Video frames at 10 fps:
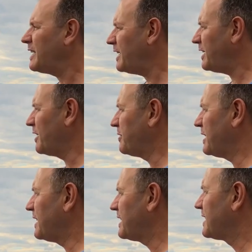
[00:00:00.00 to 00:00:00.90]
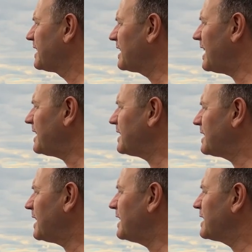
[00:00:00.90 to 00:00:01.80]
I did notice that as the
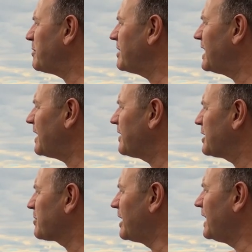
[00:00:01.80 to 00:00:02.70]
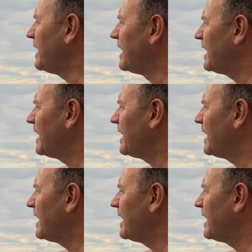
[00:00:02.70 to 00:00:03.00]
sun is coming down this way,